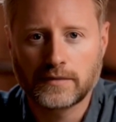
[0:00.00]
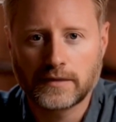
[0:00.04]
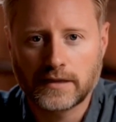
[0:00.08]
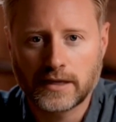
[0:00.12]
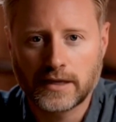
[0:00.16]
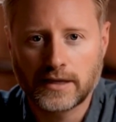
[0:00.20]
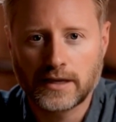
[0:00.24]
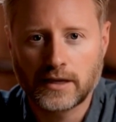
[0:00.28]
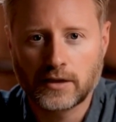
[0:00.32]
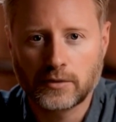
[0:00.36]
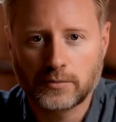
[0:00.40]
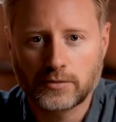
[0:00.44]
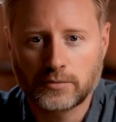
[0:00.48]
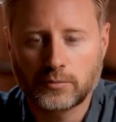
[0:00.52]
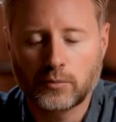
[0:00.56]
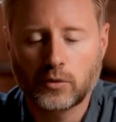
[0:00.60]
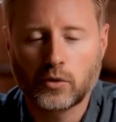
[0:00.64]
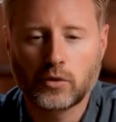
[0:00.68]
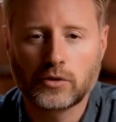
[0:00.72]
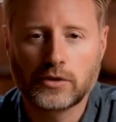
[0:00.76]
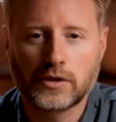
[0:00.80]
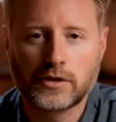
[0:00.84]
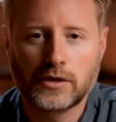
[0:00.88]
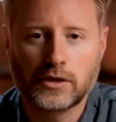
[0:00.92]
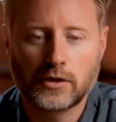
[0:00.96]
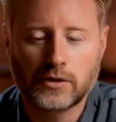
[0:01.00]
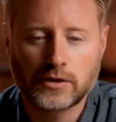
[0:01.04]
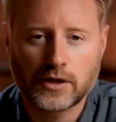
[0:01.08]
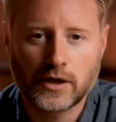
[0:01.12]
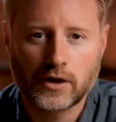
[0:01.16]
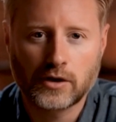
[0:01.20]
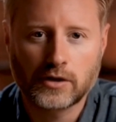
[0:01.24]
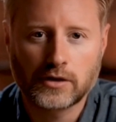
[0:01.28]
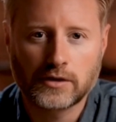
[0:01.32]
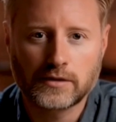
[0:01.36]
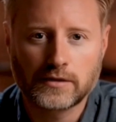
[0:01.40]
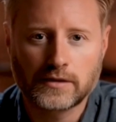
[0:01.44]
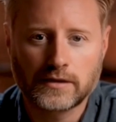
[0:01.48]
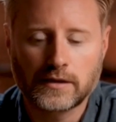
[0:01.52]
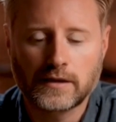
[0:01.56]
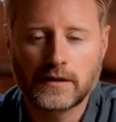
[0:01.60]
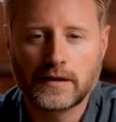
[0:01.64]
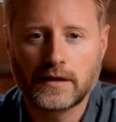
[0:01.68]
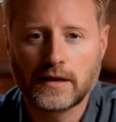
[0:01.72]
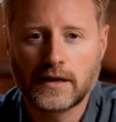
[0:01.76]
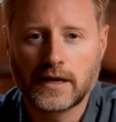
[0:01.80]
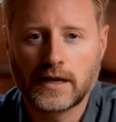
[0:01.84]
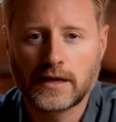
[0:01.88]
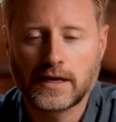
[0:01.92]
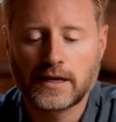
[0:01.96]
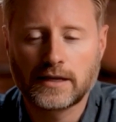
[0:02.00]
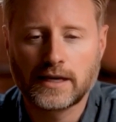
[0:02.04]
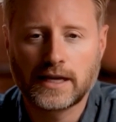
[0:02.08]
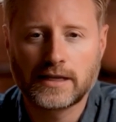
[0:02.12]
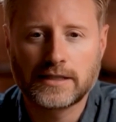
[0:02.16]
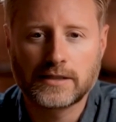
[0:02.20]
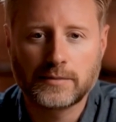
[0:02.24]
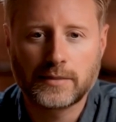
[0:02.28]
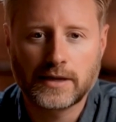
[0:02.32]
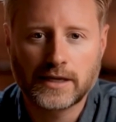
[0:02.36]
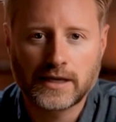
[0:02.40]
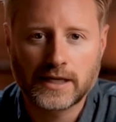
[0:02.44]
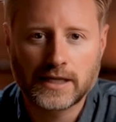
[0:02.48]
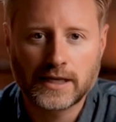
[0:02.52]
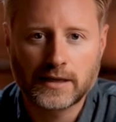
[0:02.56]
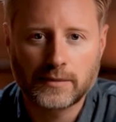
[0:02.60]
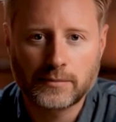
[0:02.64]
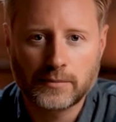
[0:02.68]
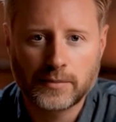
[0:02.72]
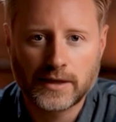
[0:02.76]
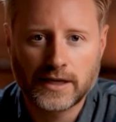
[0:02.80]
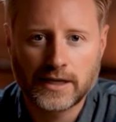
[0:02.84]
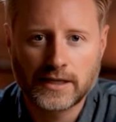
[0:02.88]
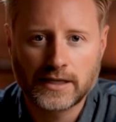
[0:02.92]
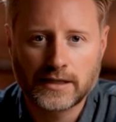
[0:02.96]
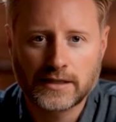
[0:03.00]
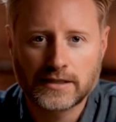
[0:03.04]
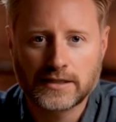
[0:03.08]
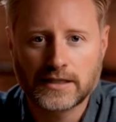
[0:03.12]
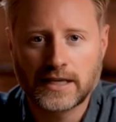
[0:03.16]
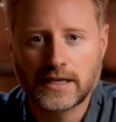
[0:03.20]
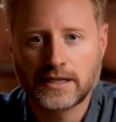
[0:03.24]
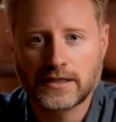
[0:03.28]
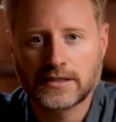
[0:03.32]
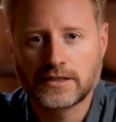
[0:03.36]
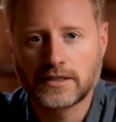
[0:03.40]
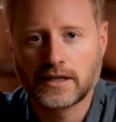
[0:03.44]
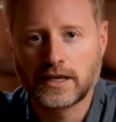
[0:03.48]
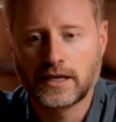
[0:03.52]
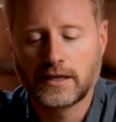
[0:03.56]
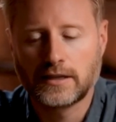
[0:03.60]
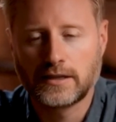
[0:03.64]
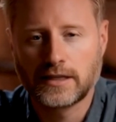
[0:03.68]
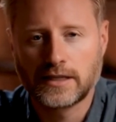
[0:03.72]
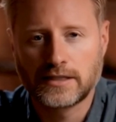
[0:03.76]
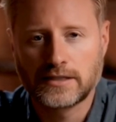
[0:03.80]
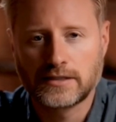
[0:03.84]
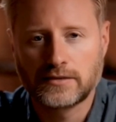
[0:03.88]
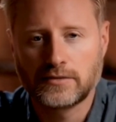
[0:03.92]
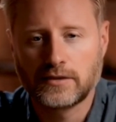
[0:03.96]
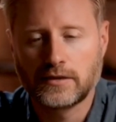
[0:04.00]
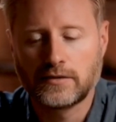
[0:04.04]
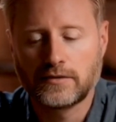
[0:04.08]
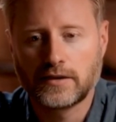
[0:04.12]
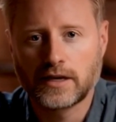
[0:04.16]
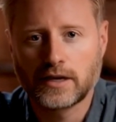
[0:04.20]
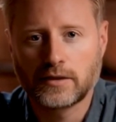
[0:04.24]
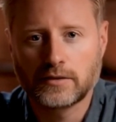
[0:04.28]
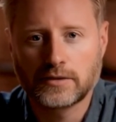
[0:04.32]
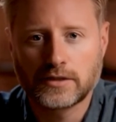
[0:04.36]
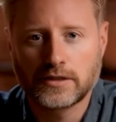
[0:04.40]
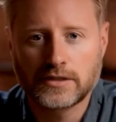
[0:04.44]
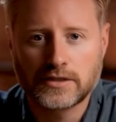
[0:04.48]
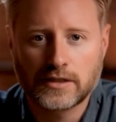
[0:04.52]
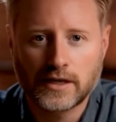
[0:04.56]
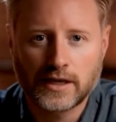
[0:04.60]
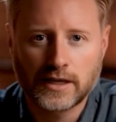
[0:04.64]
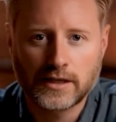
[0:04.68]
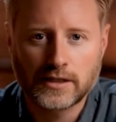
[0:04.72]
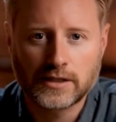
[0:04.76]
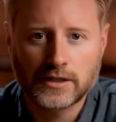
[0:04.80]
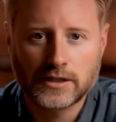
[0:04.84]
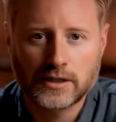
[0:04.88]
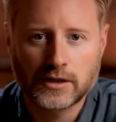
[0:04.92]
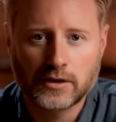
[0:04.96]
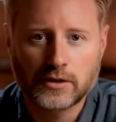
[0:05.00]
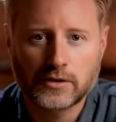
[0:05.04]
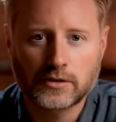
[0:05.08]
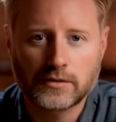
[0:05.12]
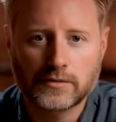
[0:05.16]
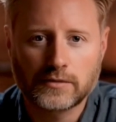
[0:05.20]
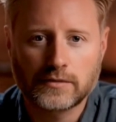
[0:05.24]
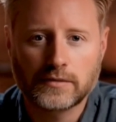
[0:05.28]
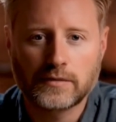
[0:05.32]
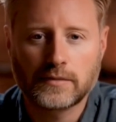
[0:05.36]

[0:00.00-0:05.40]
It helps more than you know, and it lets me keep making things like this for founders like you.